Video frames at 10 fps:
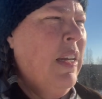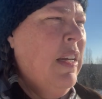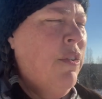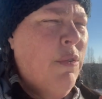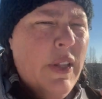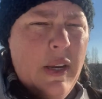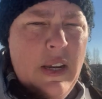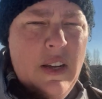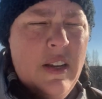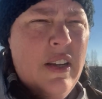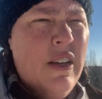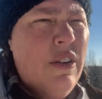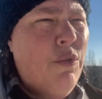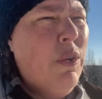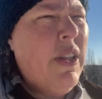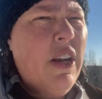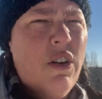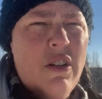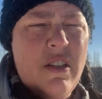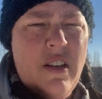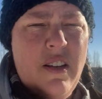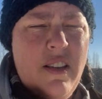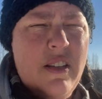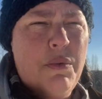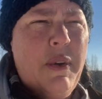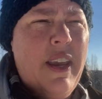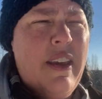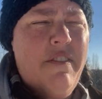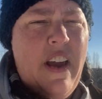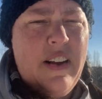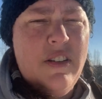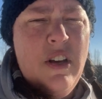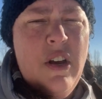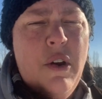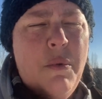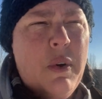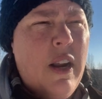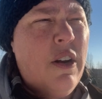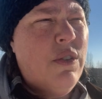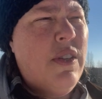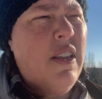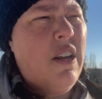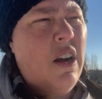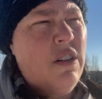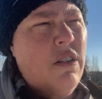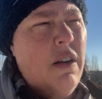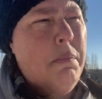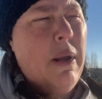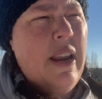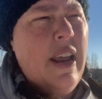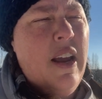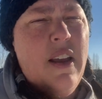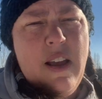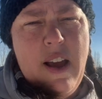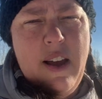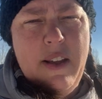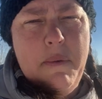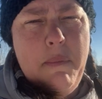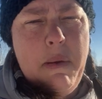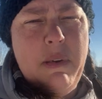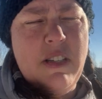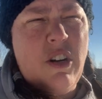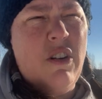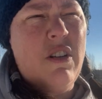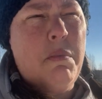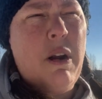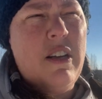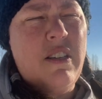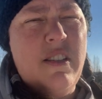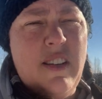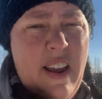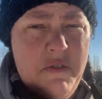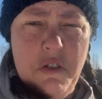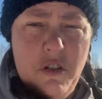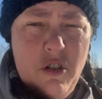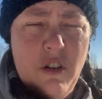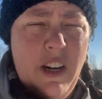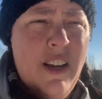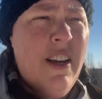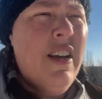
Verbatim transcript: really hurt this week. In fact, we're gonna go see the doctor on Monday, maybe start the process to have surgery.